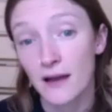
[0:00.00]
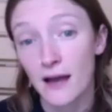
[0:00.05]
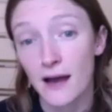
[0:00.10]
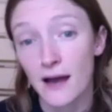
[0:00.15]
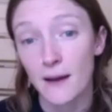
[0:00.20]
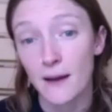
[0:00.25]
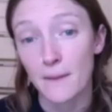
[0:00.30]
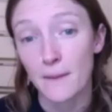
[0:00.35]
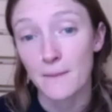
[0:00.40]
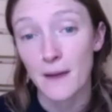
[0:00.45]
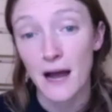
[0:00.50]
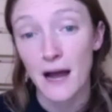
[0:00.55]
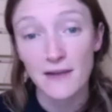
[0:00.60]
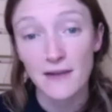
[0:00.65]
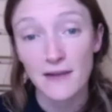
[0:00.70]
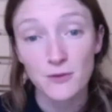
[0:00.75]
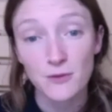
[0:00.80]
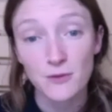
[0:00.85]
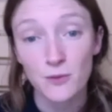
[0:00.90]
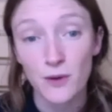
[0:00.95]
Um,
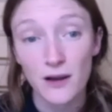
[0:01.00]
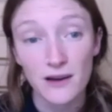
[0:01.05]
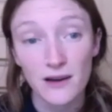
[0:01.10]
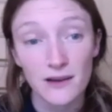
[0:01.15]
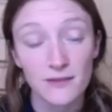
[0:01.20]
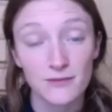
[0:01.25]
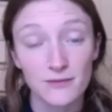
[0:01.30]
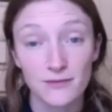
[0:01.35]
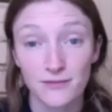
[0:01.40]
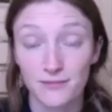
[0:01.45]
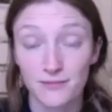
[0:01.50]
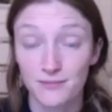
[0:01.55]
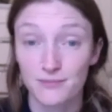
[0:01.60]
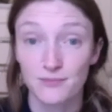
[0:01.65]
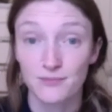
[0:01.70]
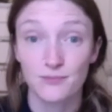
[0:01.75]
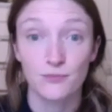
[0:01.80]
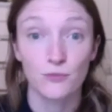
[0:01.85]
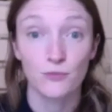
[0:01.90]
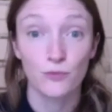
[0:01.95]
I, for one, have
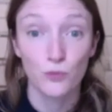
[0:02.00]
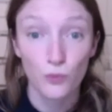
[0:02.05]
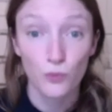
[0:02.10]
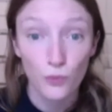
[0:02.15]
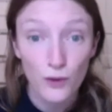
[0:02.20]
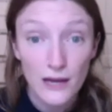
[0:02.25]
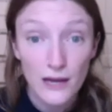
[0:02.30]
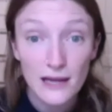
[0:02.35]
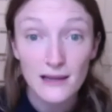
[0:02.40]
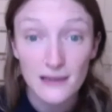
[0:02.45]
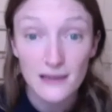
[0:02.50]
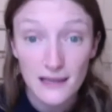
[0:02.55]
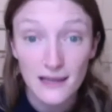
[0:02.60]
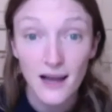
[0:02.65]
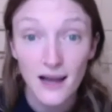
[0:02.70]
really